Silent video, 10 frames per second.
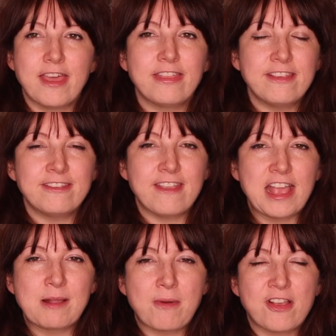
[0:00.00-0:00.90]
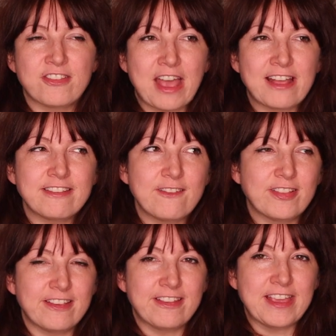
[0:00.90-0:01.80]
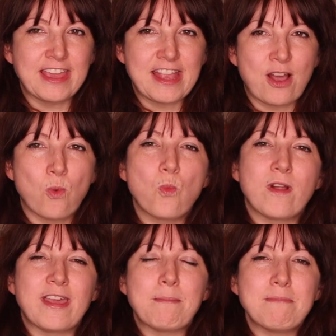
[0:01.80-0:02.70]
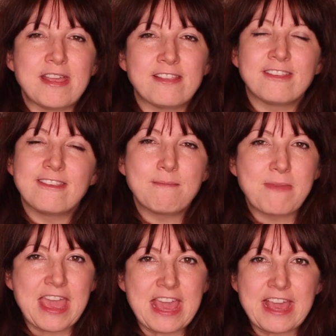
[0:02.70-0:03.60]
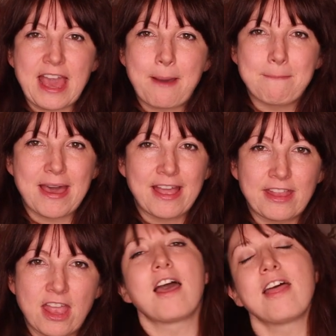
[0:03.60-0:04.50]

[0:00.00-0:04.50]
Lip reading: At this stage, boys are actively seeking out what it means to be a man.